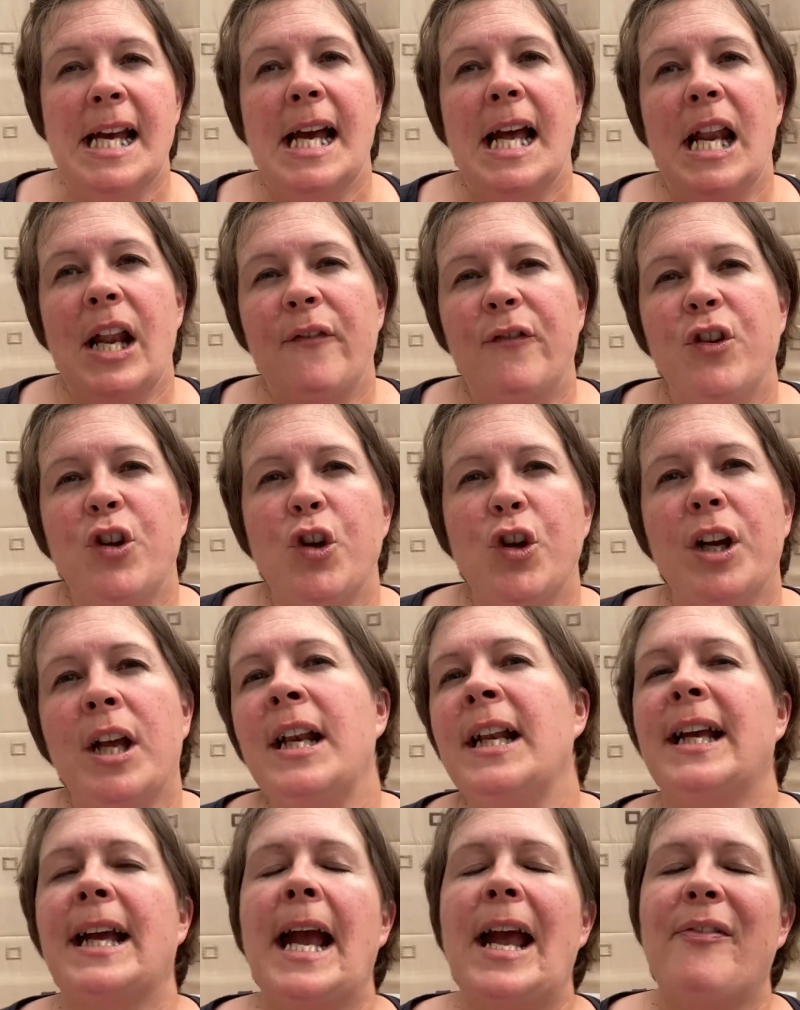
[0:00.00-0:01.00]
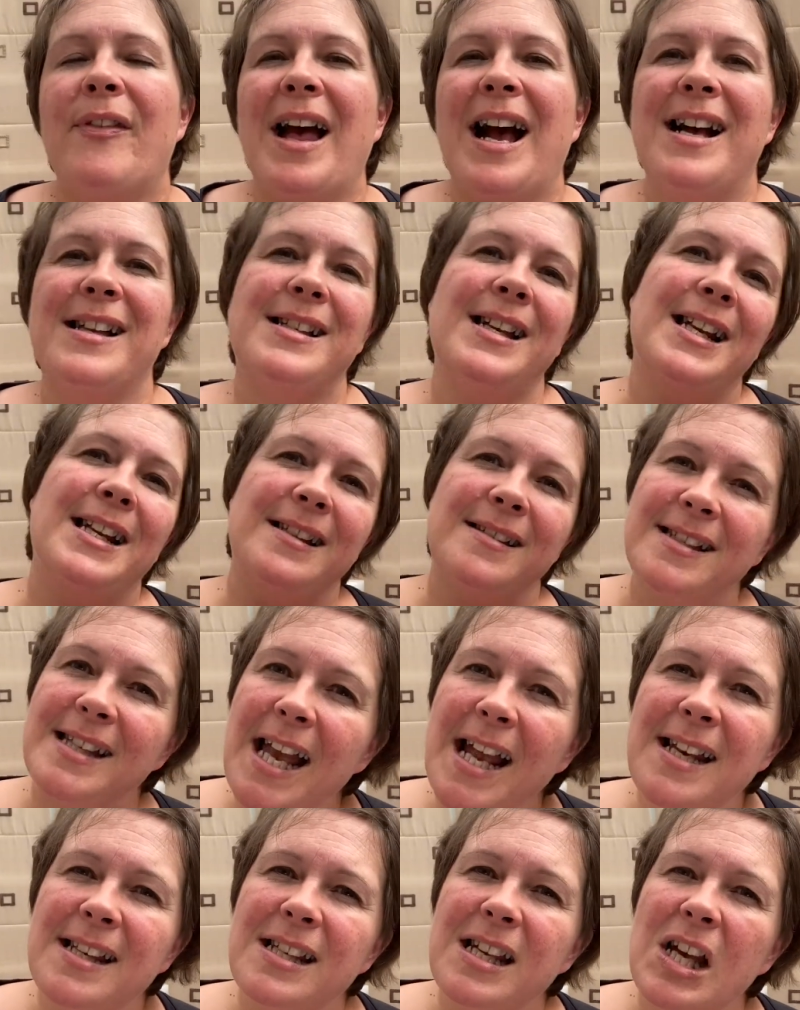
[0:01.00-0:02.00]
And if you can get that as an
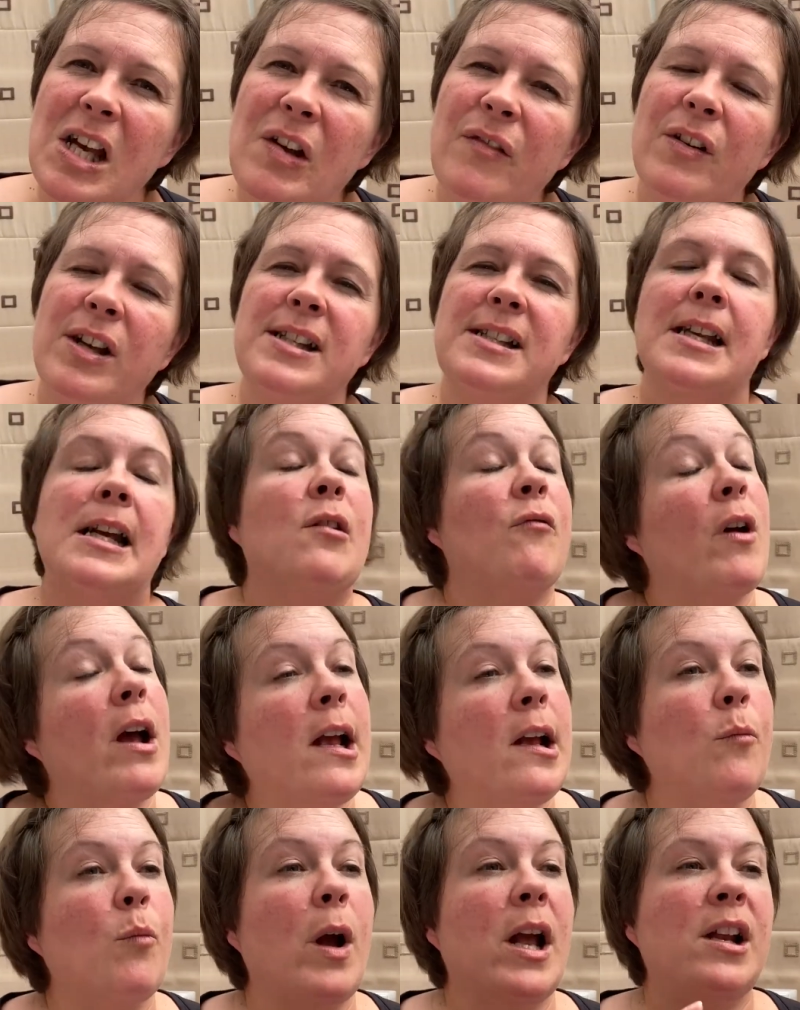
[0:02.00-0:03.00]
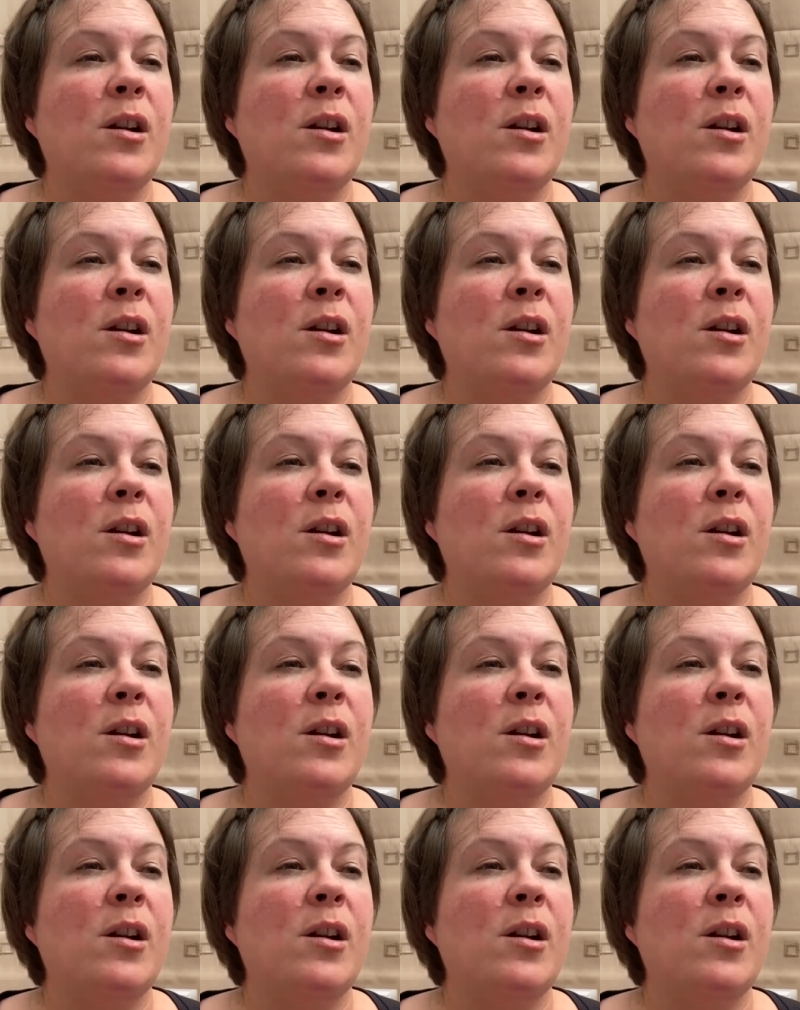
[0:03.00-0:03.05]
incentive and say, right,